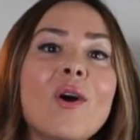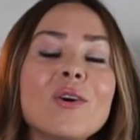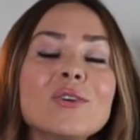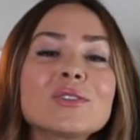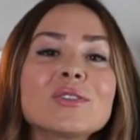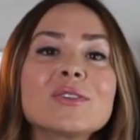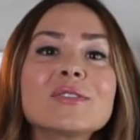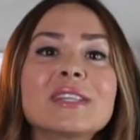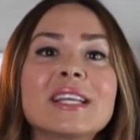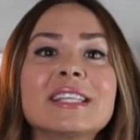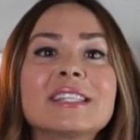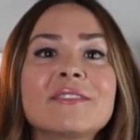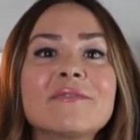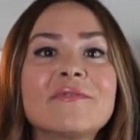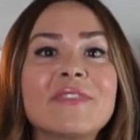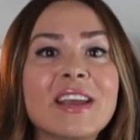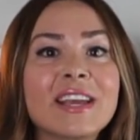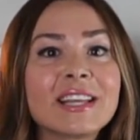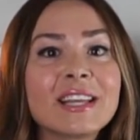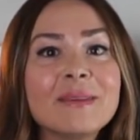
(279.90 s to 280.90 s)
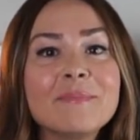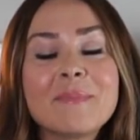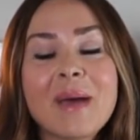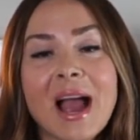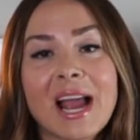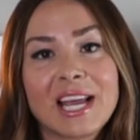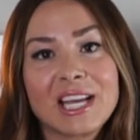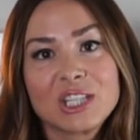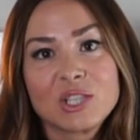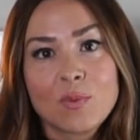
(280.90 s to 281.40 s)
also, since unveiling
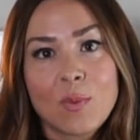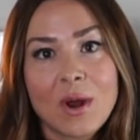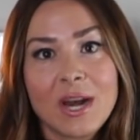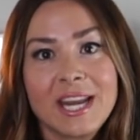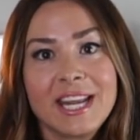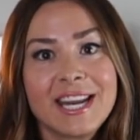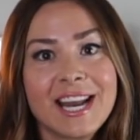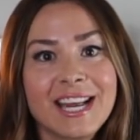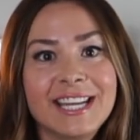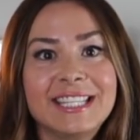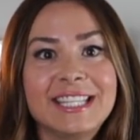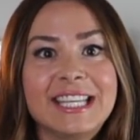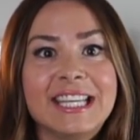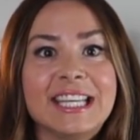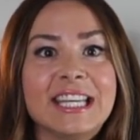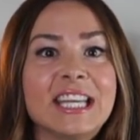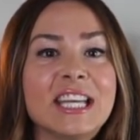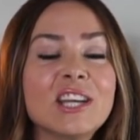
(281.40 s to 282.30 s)
back in 2019,